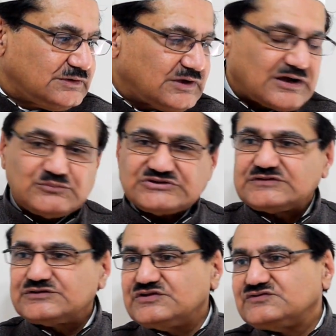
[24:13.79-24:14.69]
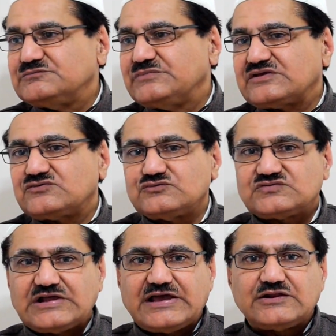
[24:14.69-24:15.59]
how much the teacher makes you
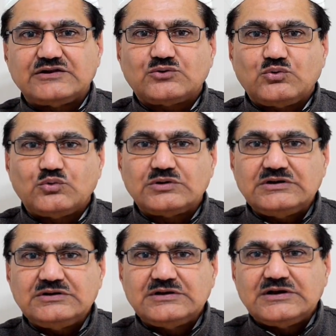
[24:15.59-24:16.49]
stand in a corner,